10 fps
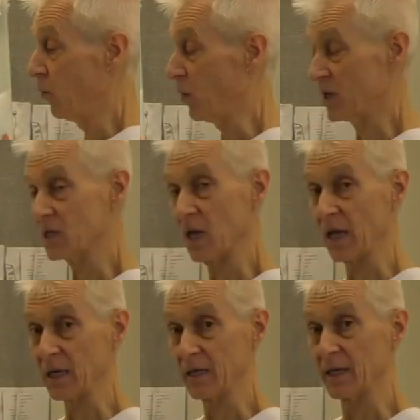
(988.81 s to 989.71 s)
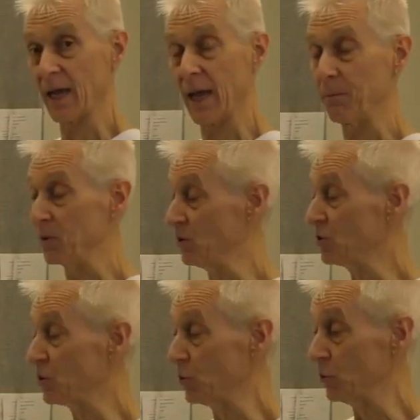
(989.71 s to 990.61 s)
what is likely to happen
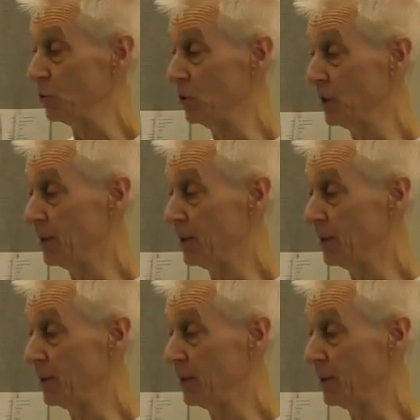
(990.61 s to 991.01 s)
to